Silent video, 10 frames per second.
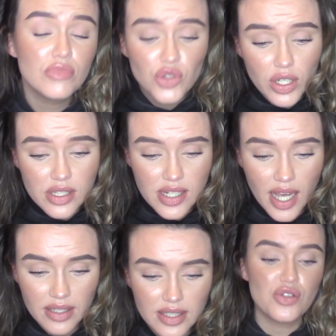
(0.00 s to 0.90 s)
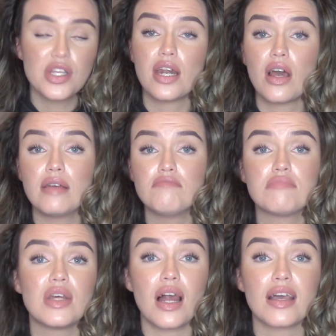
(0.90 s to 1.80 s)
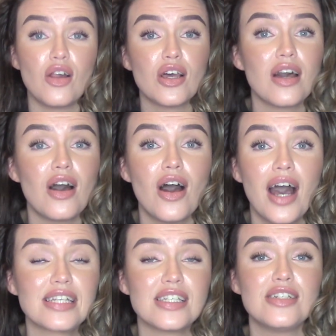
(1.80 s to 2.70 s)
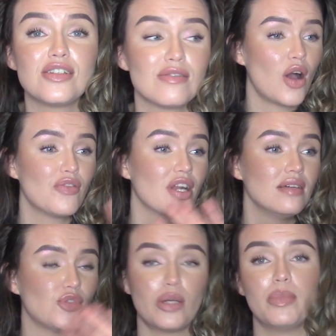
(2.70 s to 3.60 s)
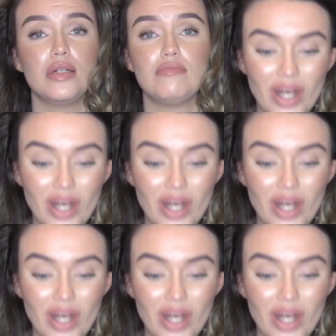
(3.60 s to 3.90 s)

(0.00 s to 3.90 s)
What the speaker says: During the day. Tuesday night, glycolic acid overnight treatment.